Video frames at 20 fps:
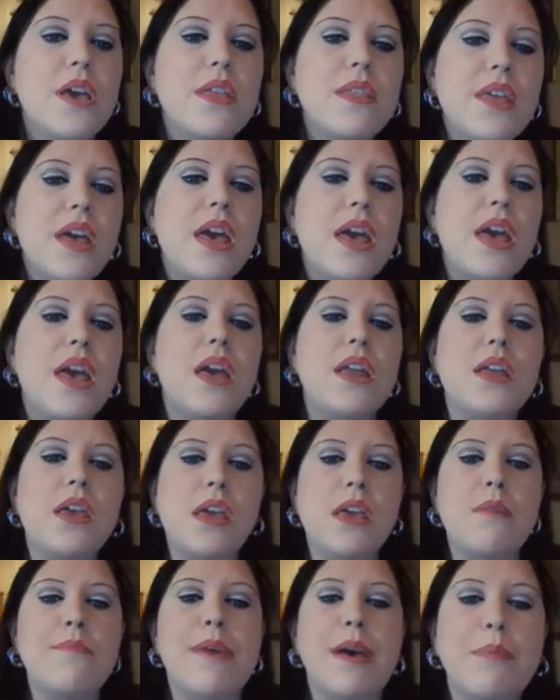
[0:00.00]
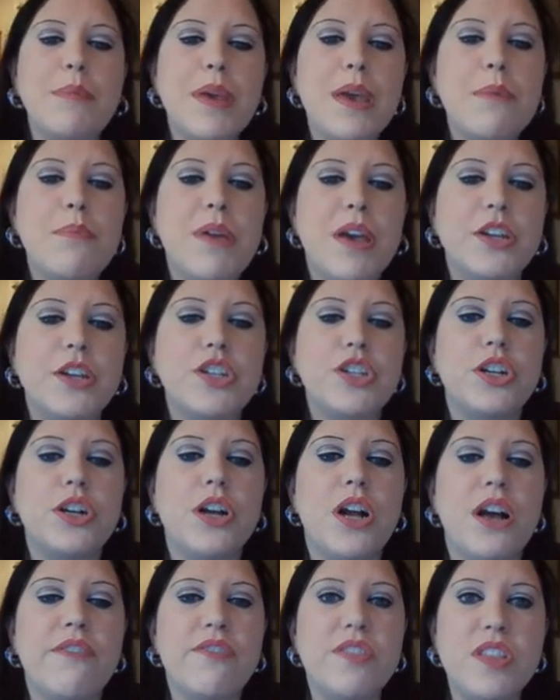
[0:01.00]
Then email me a picture
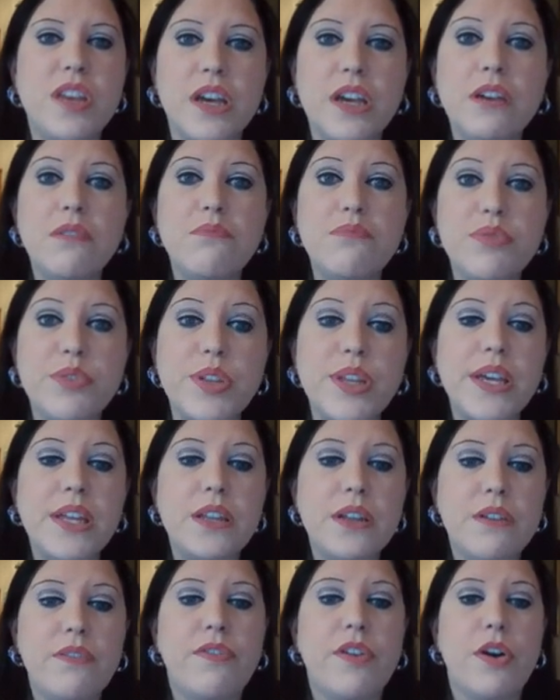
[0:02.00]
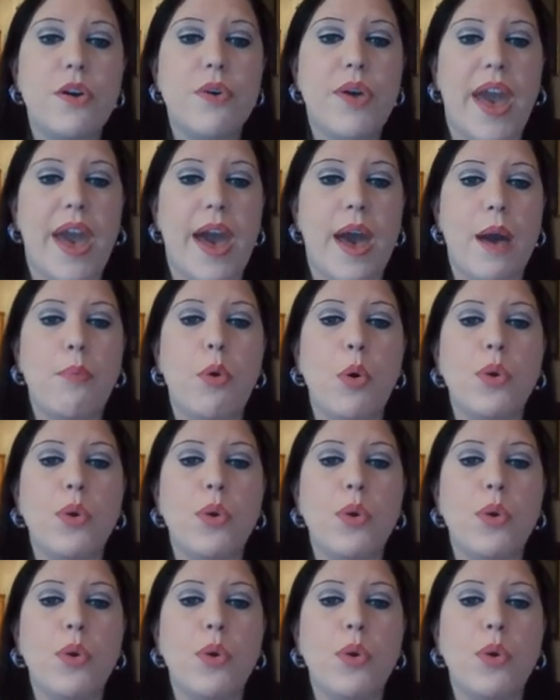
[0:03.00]
of the completed vocab